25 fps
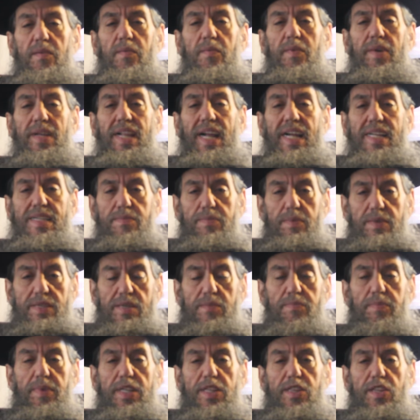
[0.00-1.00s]
we're not
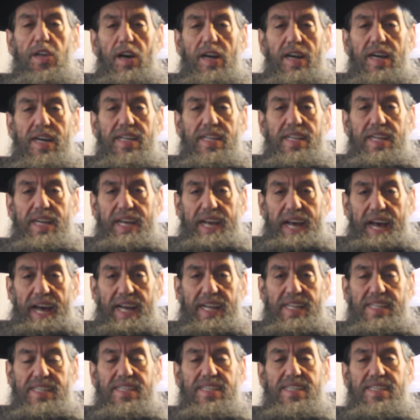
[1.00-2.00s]
supposed to be doicha the
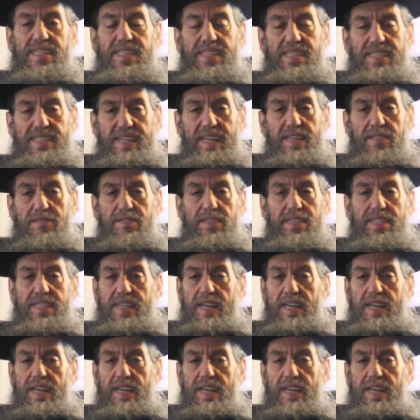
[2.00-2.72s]
case, etc.,